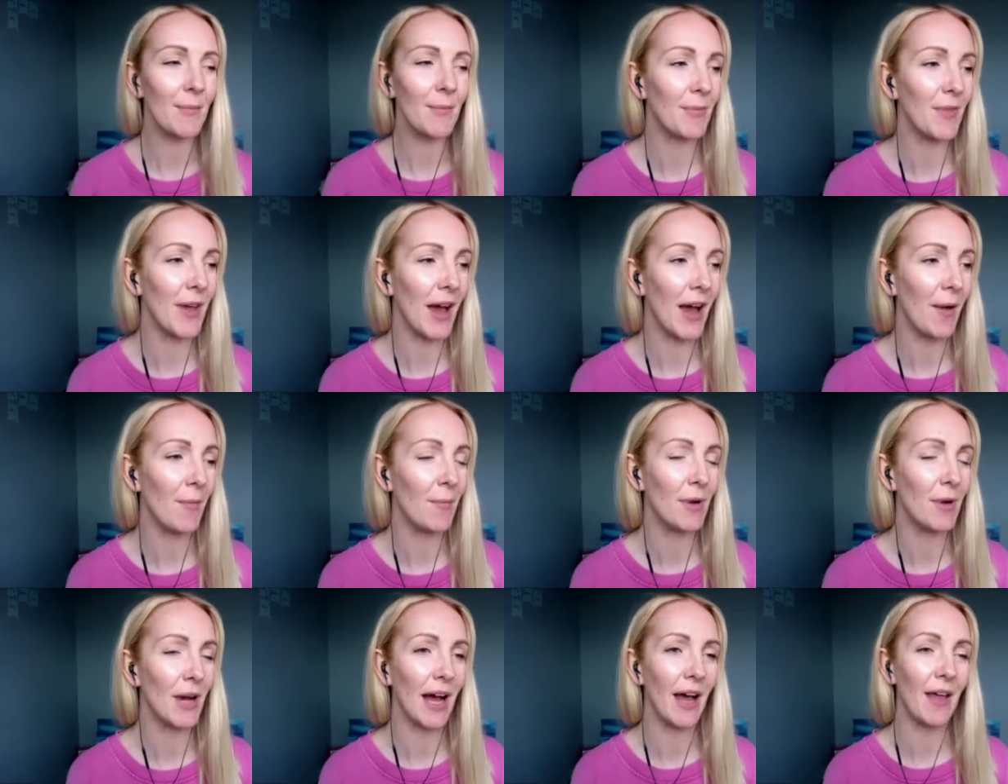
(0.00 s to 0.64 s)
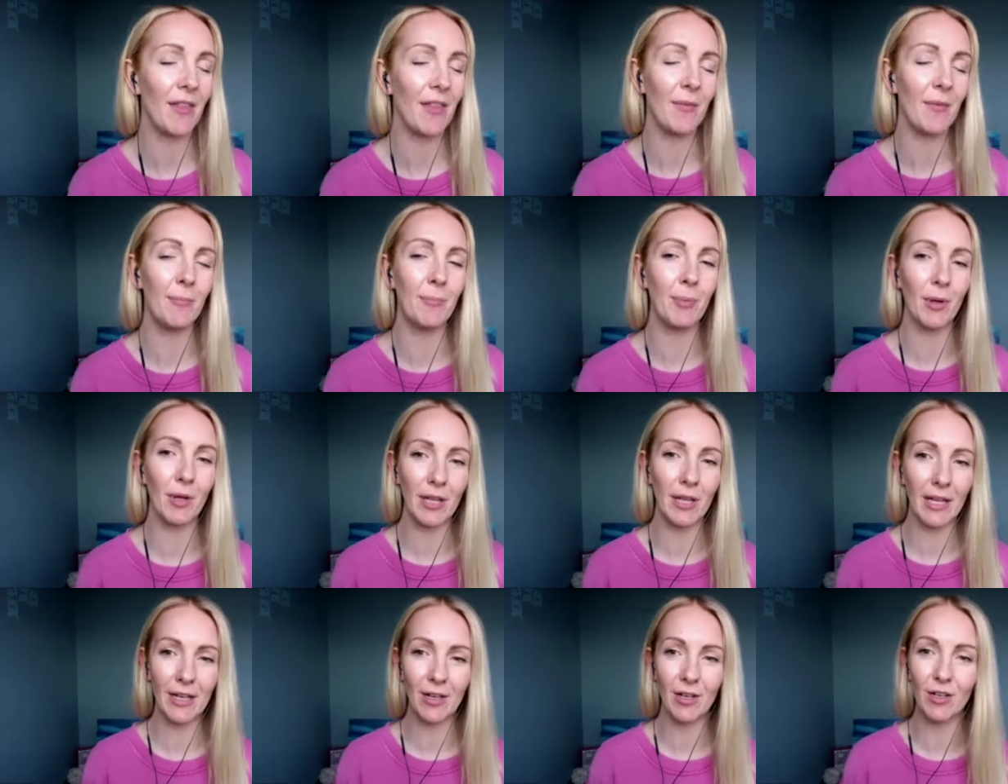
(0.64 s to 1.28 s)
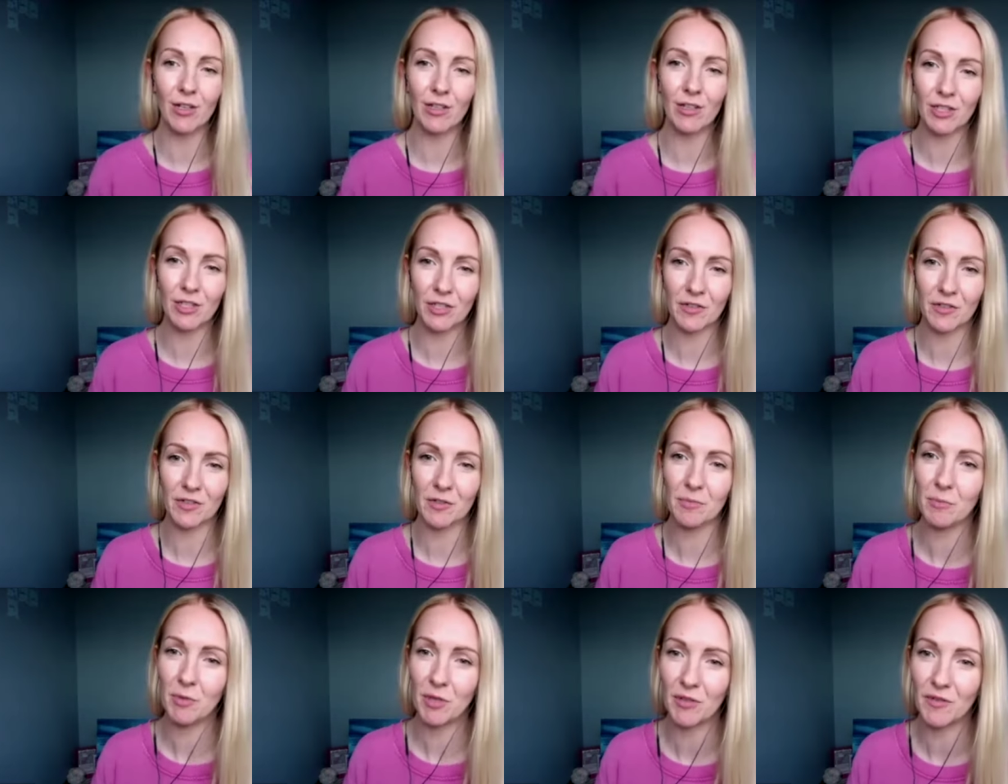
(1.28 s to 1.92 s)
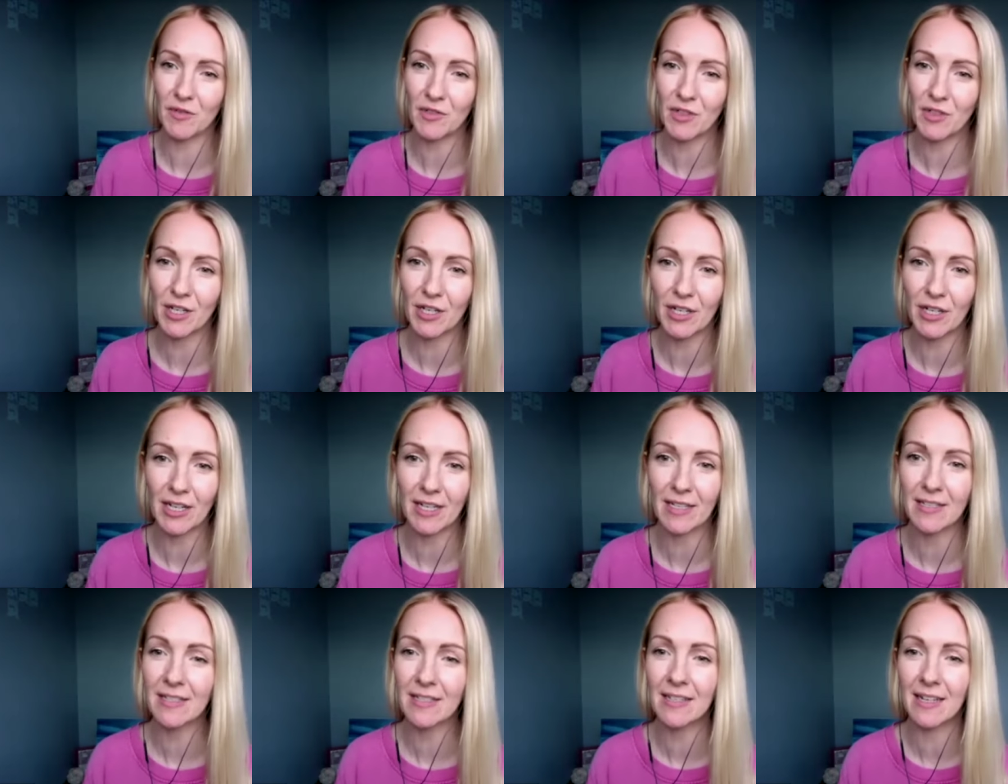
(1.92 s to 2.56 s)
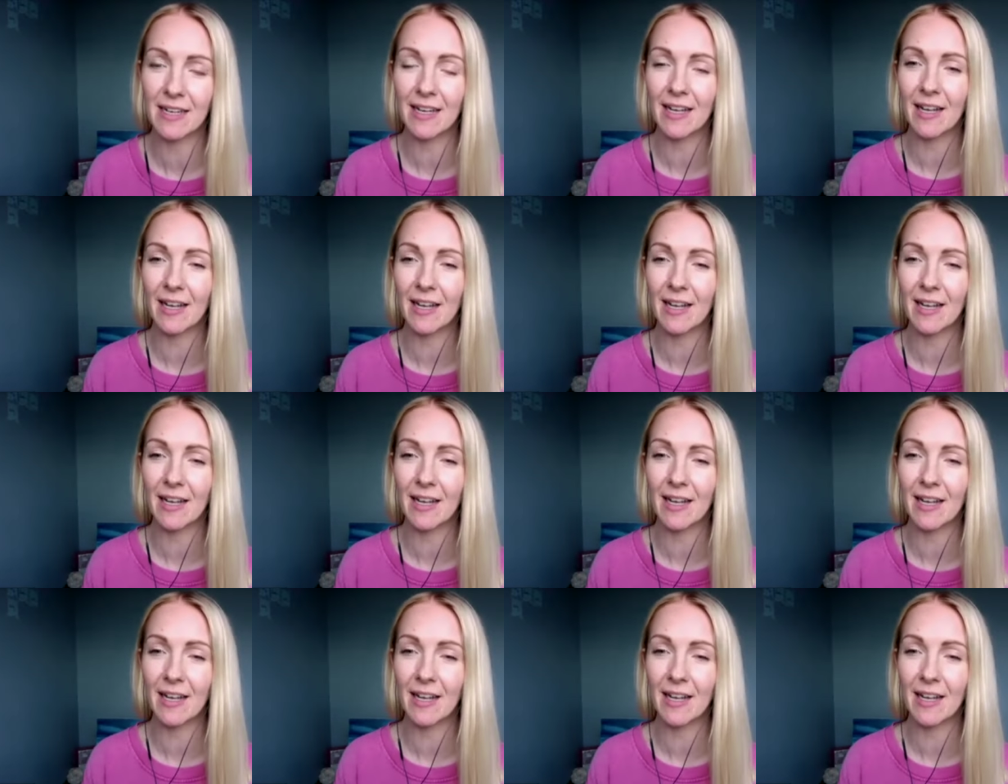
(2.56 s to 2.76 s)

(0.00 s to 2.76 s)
how the bully culture has moved on, hasn't it?